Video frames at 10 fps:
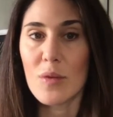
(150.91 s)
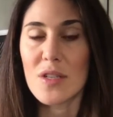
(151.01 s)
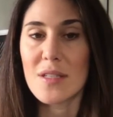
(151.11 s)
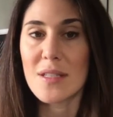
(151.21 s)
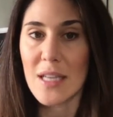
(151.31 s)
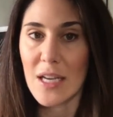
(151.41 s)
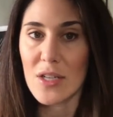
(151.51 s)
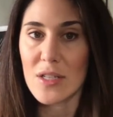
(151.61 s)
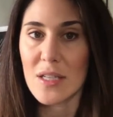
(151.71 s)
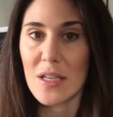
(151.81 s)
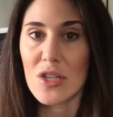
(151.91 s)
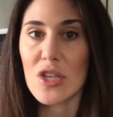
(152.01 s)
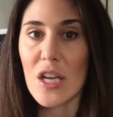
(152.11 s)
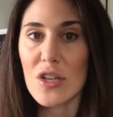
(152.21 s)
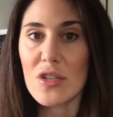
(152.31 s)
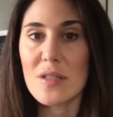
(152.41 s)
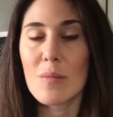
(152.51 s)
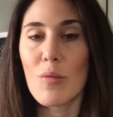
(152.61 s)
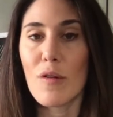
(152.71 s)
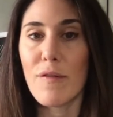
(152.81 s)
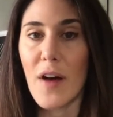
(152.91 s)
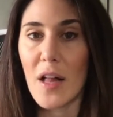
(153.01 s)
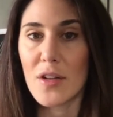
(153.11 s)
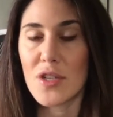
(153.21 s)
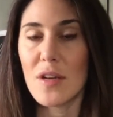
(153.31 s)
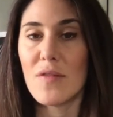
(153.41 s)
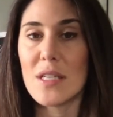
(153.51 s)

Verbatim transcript: which is THC, changes the morphology